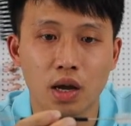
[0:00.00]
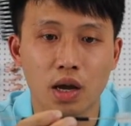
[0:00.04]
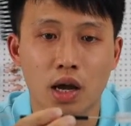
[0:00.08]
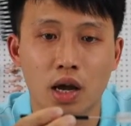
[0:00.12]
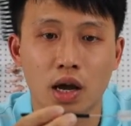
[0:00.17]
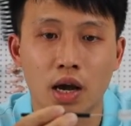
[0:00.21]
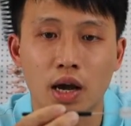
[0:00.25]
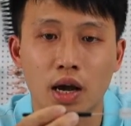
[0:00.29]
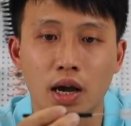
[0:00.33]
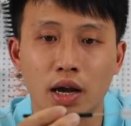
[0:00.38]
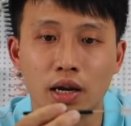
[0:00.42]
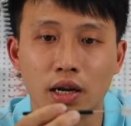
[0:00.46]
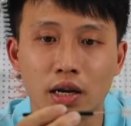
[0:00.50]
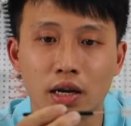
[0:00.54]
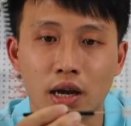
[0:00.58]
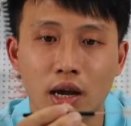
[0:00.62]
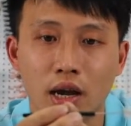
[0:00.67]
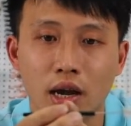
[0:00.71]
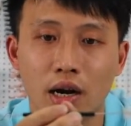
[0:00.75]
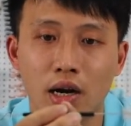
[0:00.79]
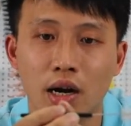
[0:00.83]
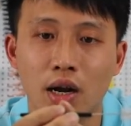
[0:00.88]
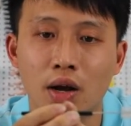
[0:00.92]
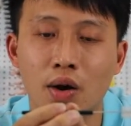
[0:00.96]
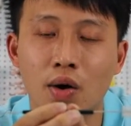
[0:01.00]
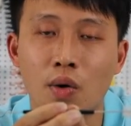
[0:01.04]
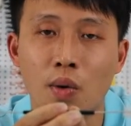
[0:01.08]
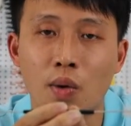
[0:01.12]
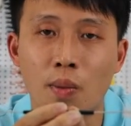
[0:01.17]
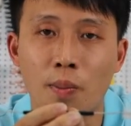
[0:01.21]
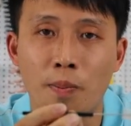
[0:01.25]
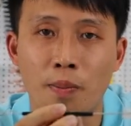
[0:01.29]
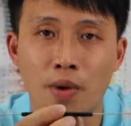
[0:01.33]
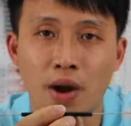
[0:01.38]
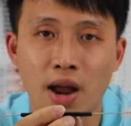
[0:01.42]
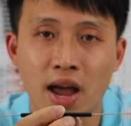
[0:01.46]
and a
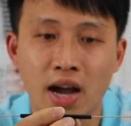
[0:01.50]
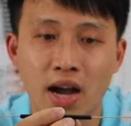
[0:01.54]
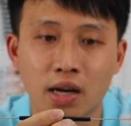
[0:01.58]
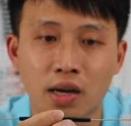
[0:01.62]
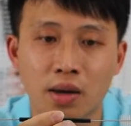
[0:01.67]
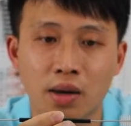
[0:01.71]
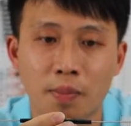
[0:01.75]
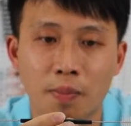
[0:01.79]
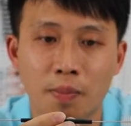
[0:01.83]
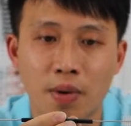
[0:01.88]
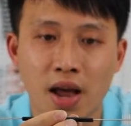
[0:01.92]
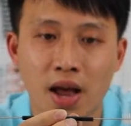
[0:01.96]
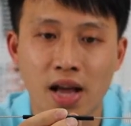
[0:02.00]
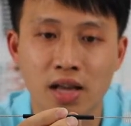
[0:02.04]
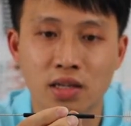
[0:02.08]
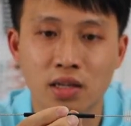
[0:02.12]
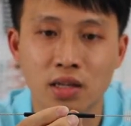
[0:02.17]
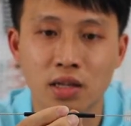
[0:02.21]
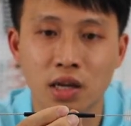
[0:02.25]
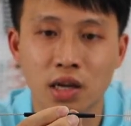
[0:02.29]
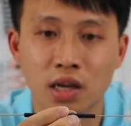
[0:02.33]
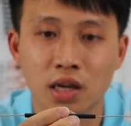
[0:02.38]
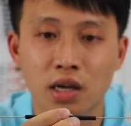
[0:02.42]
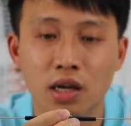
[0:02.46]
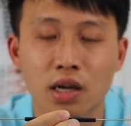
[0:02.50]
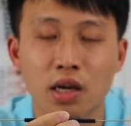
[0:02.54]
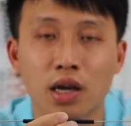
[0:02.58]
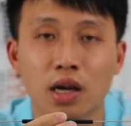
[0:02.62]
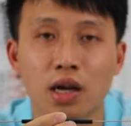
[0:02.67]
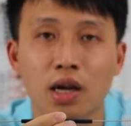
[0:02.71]
black plastic